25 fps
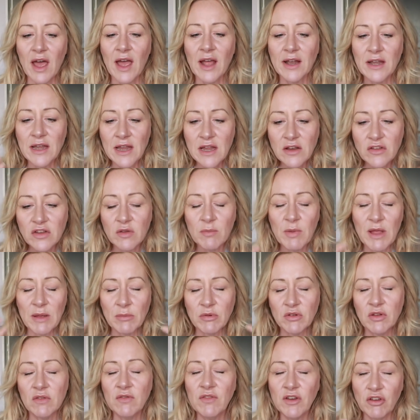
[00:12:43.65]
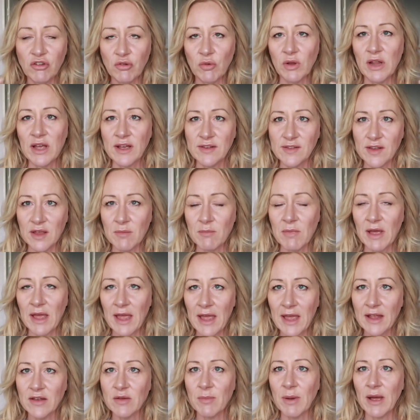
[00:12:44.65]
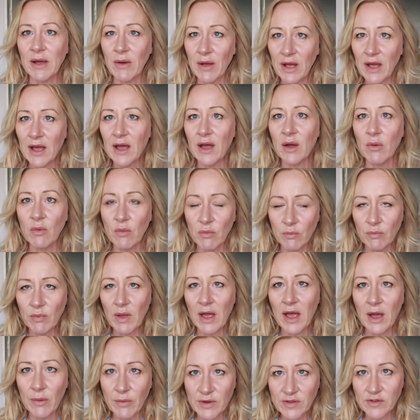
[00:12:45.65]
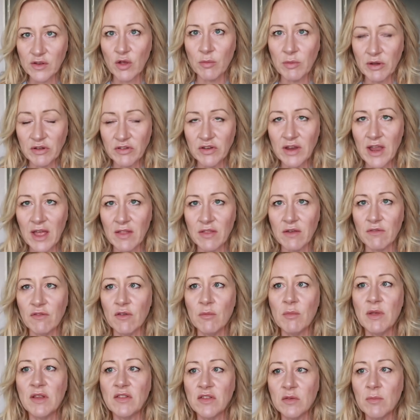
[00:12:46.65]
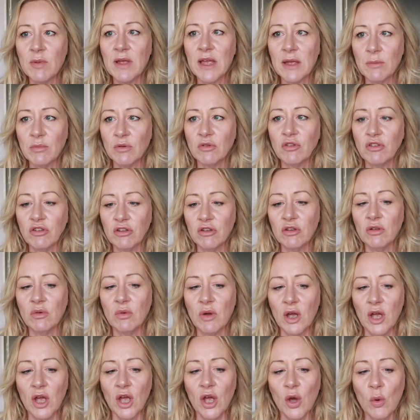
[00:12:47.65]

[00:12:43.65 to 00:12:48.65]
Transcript: I need to be able to visualize it in my head about how it's coming together for me to be able to